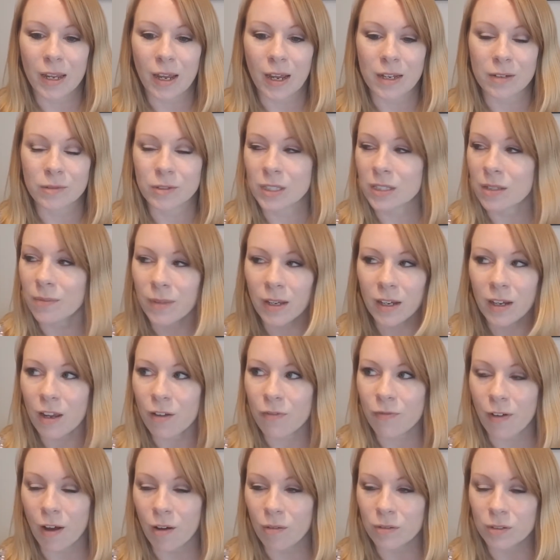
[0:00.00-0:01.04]
It was something I
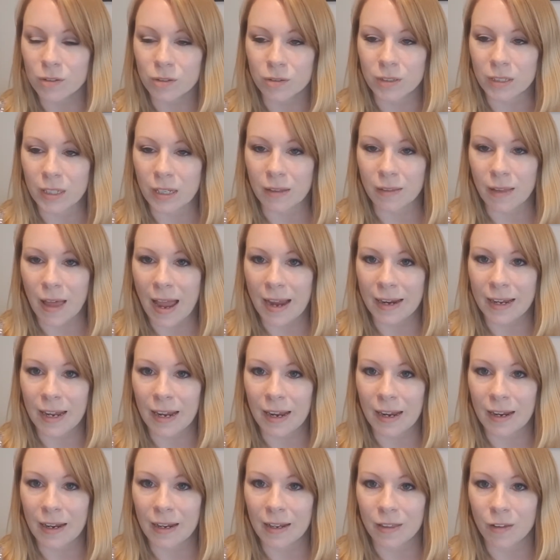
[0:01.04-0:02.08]
felt was really
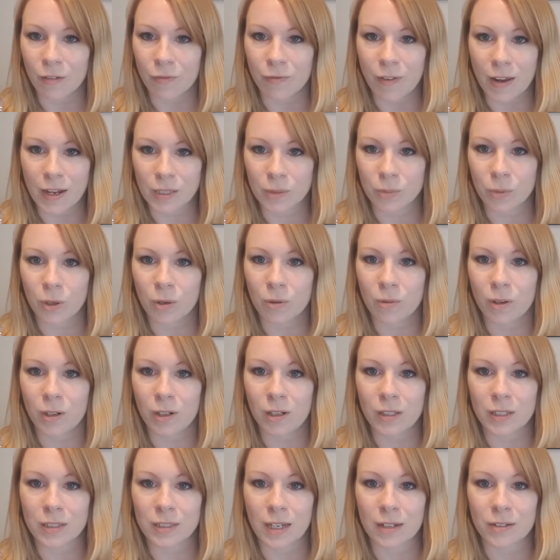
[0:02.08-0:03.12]
lacking in the Facebook
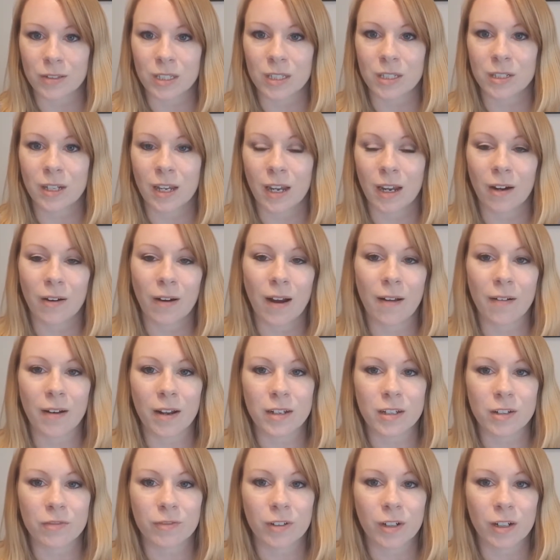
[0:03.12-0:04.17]
world as I was looking around at
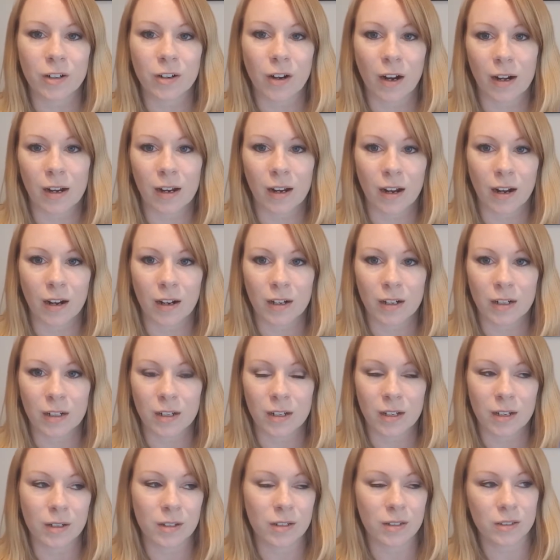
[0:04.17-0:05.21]
different credit
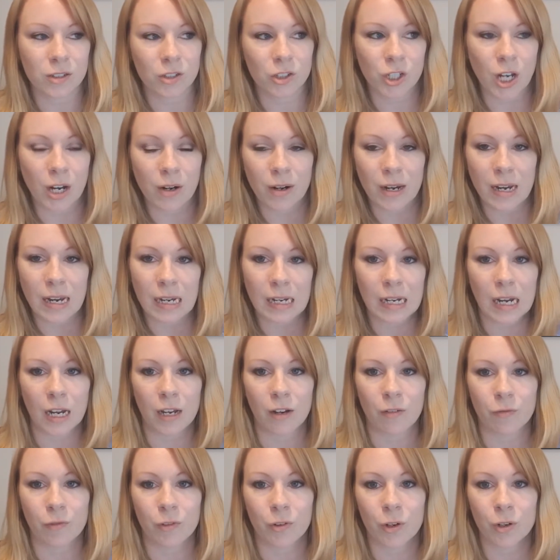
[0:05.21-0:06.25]
card sharing kind
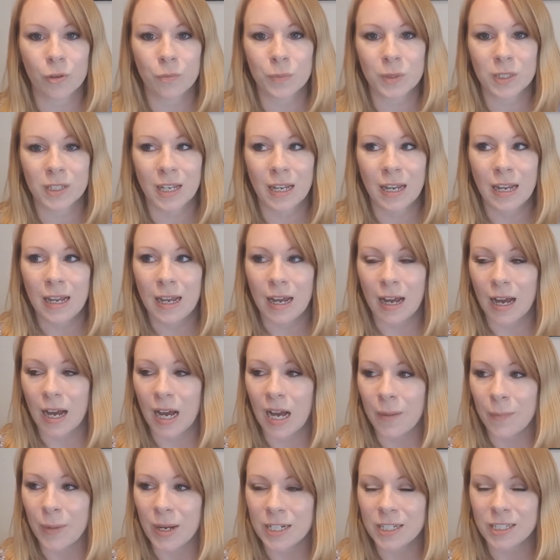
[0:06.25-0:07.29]
of groups.
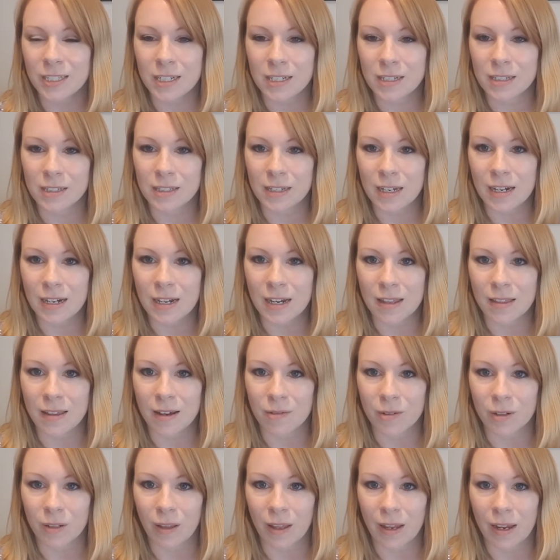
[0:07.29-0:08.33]
I just didn't see any that
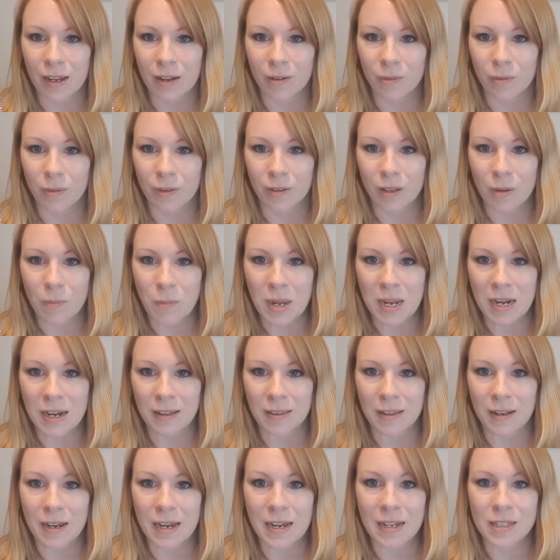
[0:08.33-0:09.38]
were like really meeting
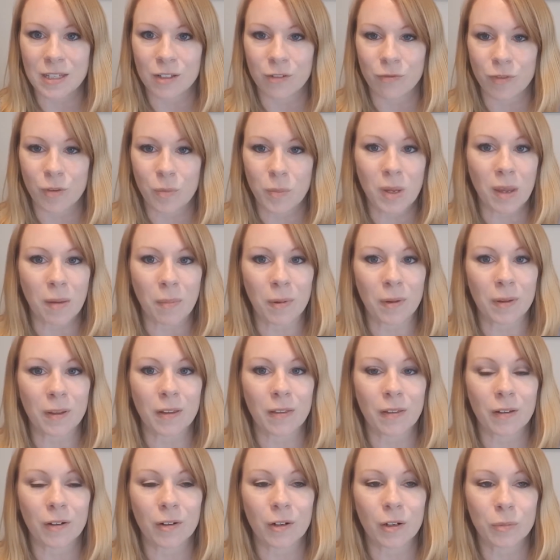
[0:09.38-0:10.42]
the needs of the people in
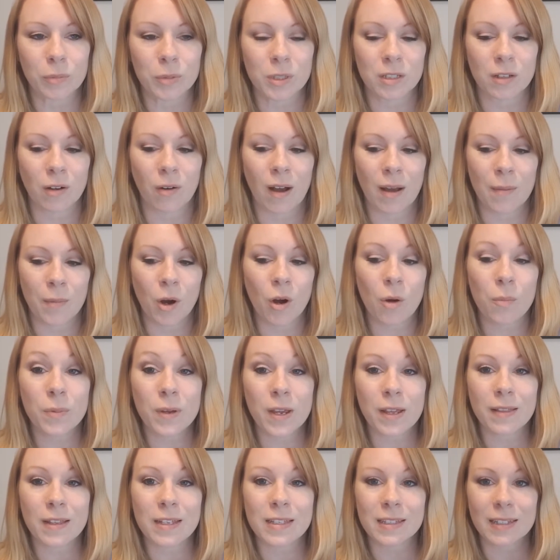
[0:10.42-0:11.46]
the group. So I'm
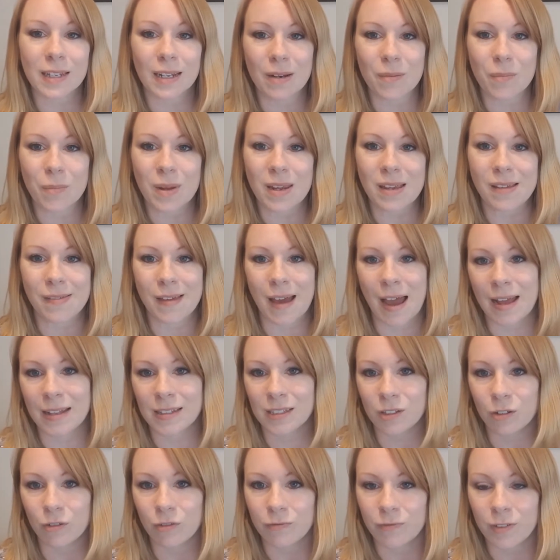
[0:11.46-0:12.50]
hoping this can be that.
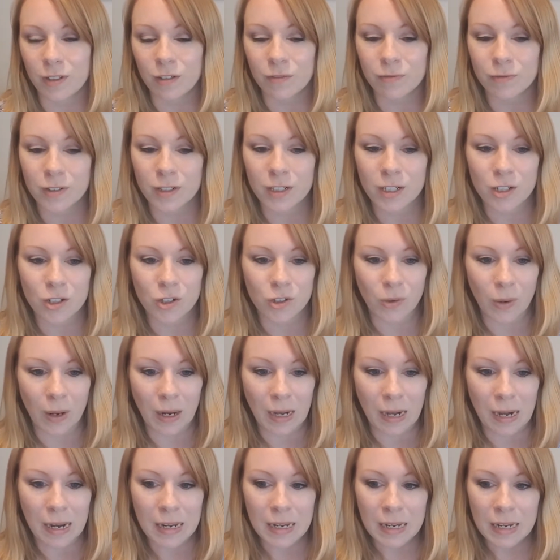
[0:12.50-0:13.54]
So feel free to
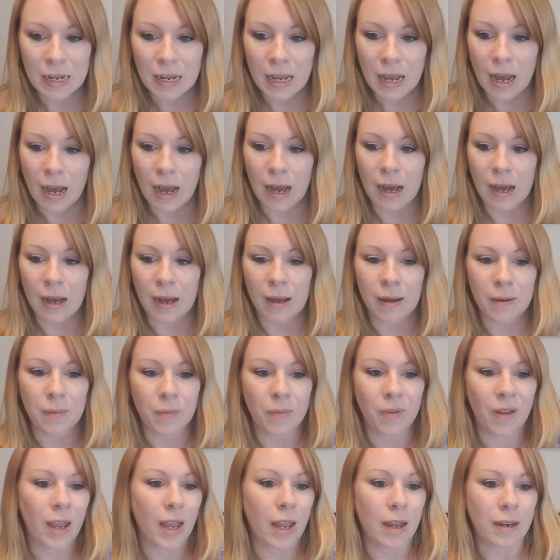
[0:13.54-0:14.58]
join.
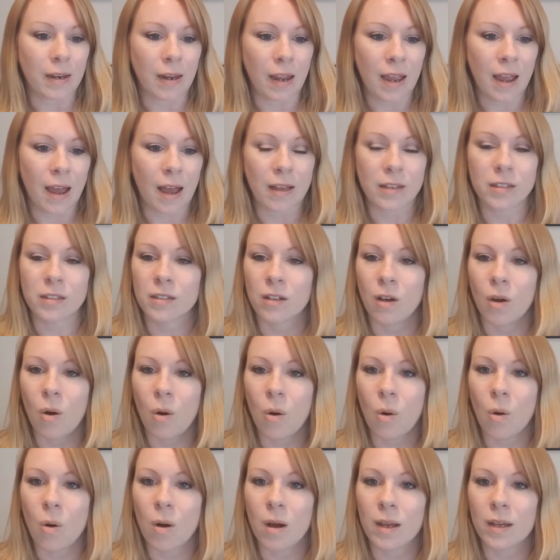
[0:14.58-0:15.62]

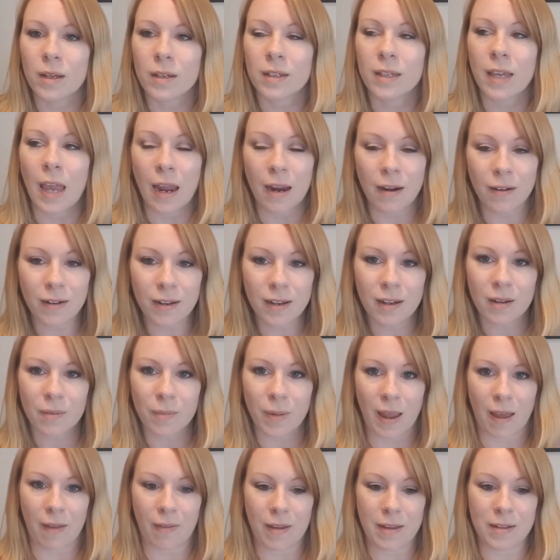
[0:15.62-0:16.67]
So carrying a
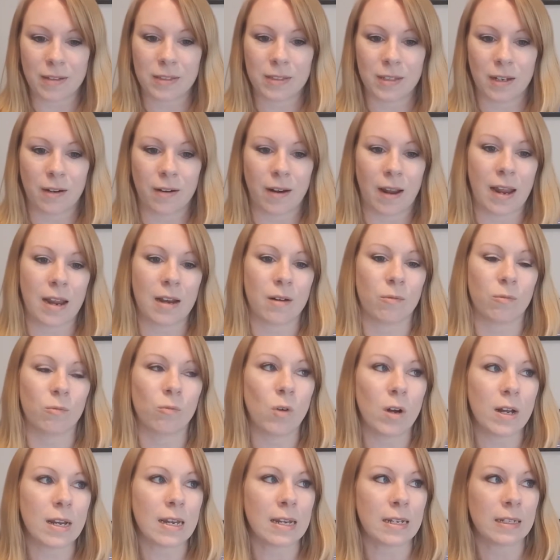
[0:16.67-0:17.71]
balance. All right,
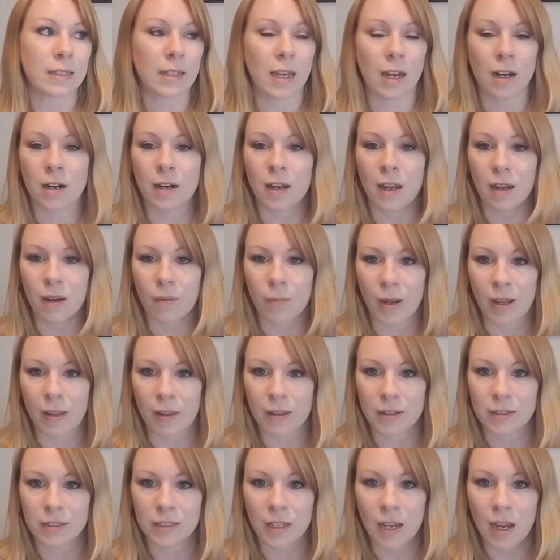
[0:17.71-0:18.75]
what is carrying a
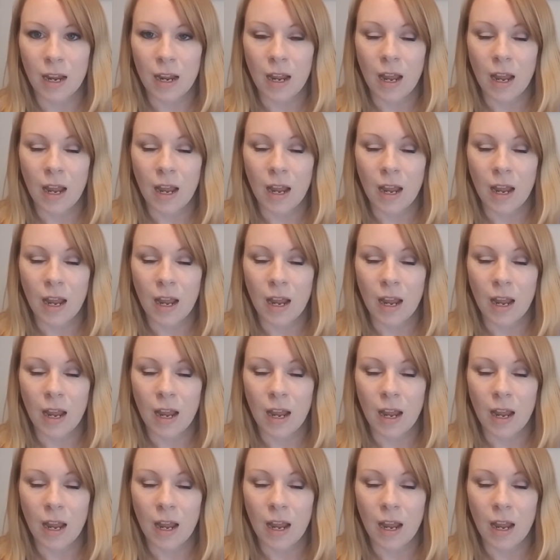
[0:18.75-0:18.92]
balance?